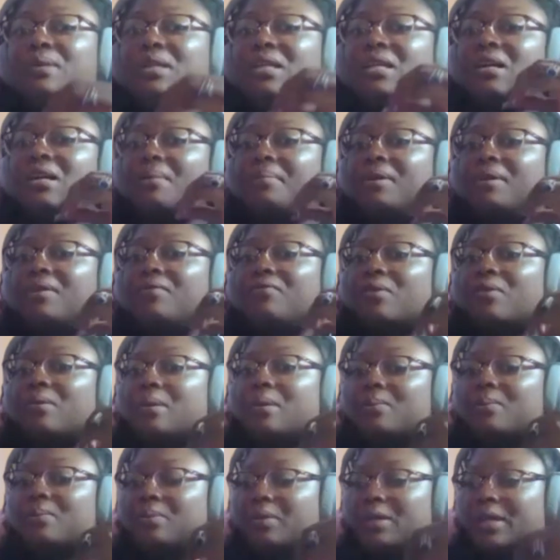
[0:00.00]
could be coming
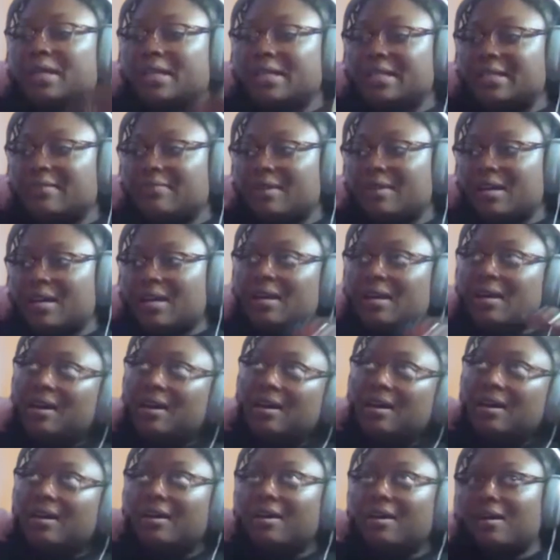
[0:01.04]
from a place of like,
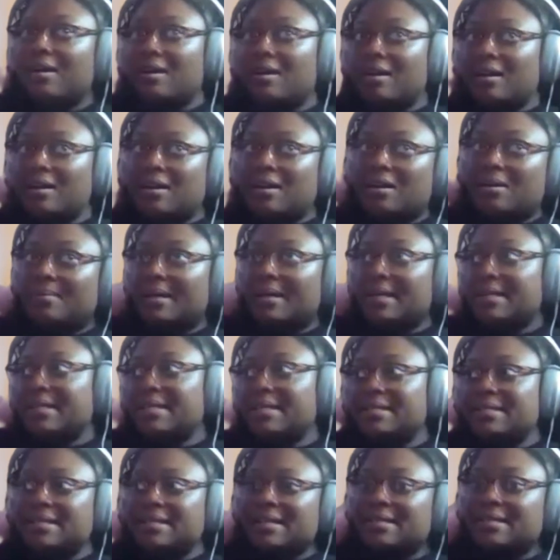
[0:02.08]
ha ha ha, my
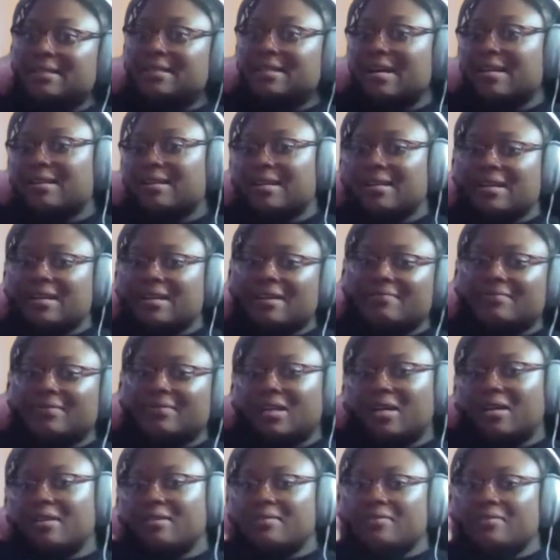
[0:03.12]
kid does that like
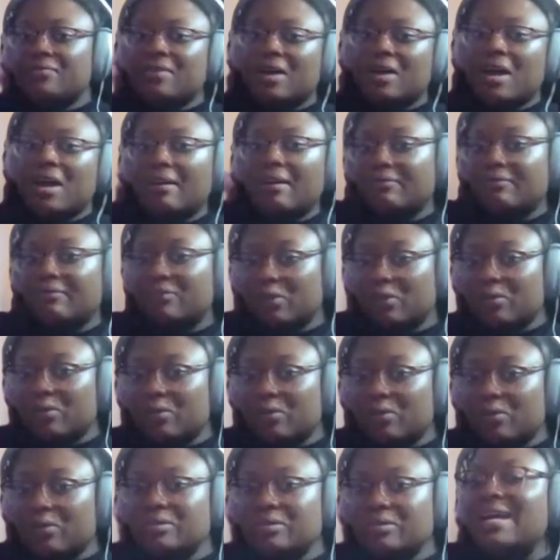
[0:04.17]
every other
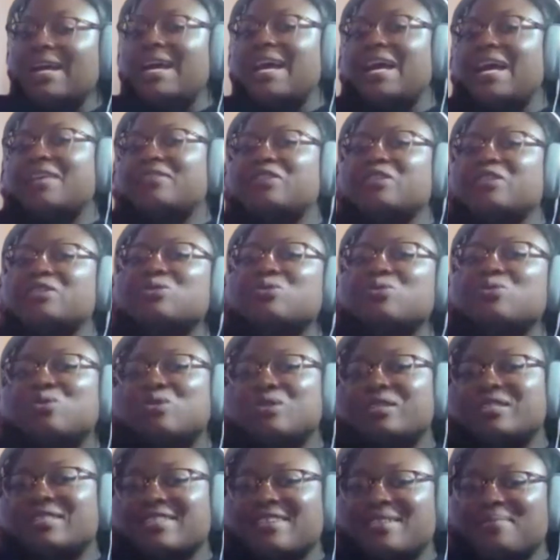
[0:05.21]
5-year-old. And the
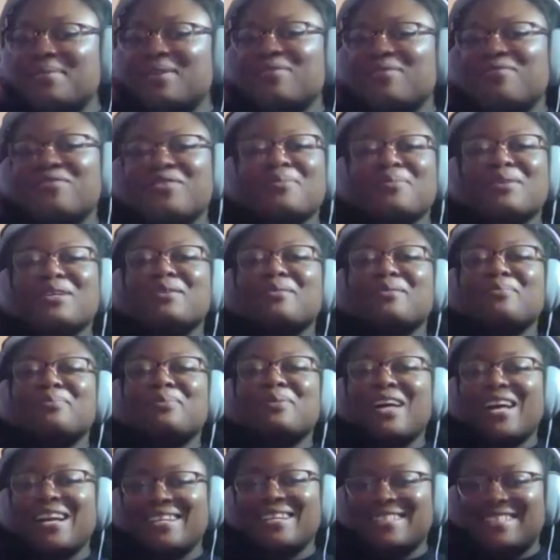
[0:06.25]
school is coming from a
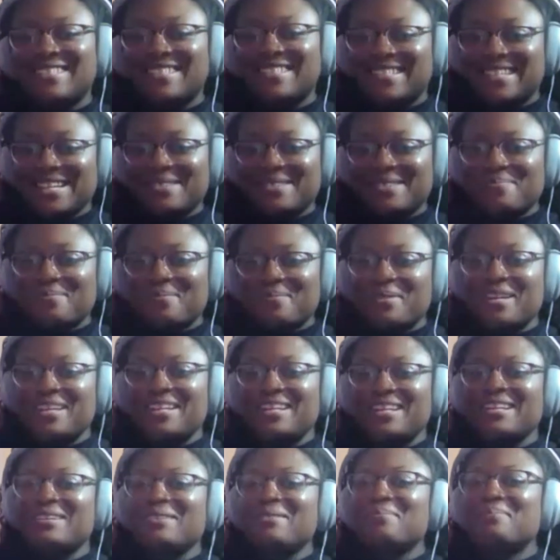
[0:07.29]
compliance
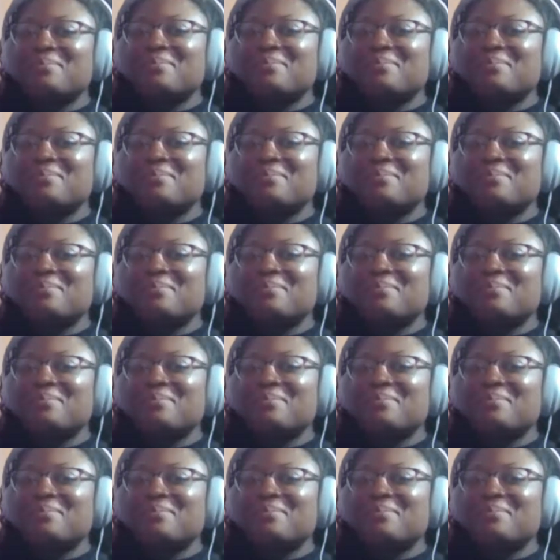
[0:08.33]
standpoint and a